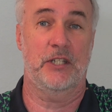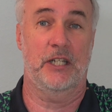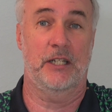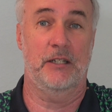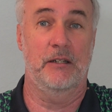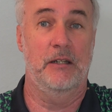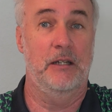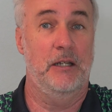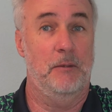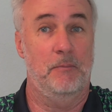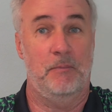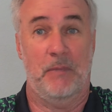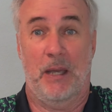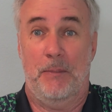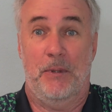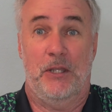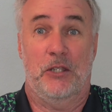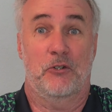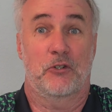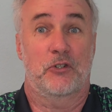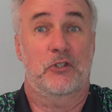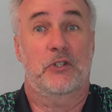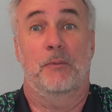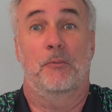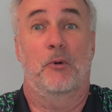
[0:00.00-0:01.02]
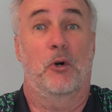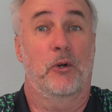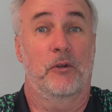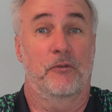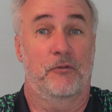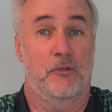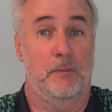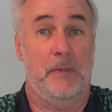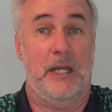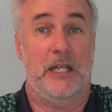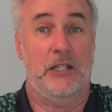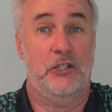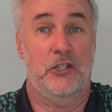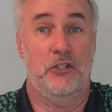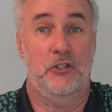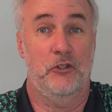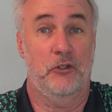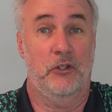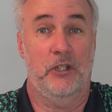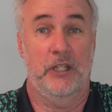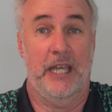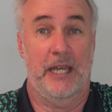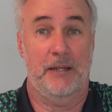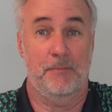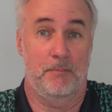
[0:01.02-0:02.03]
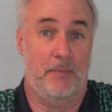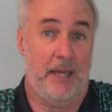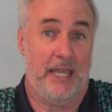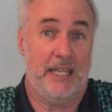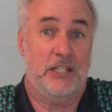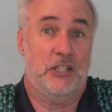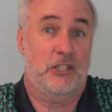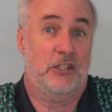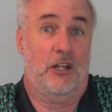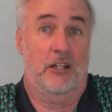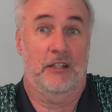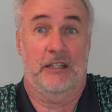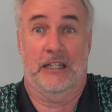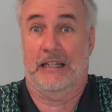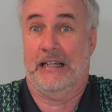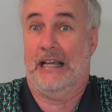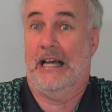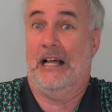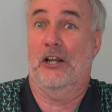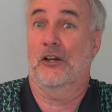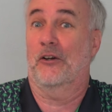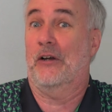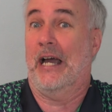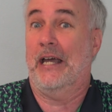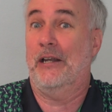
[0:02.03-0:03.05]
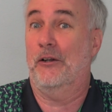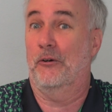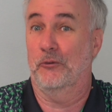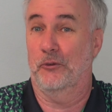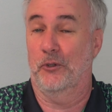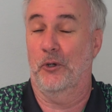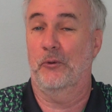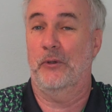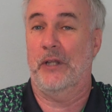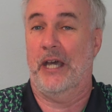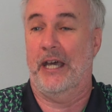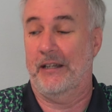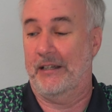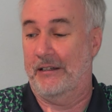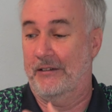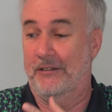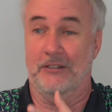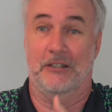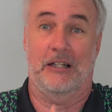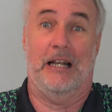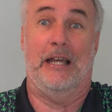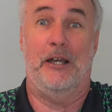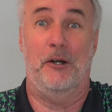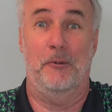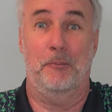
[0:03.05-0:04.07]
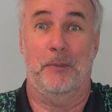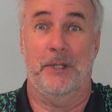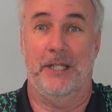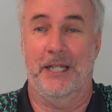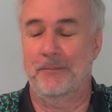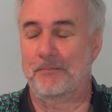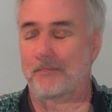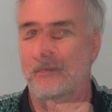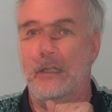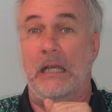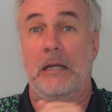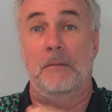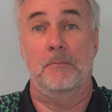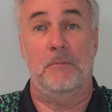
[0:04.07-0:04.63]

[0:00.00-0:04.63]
and maybe there's some more information you can get based on the color. I don't know that until I open it.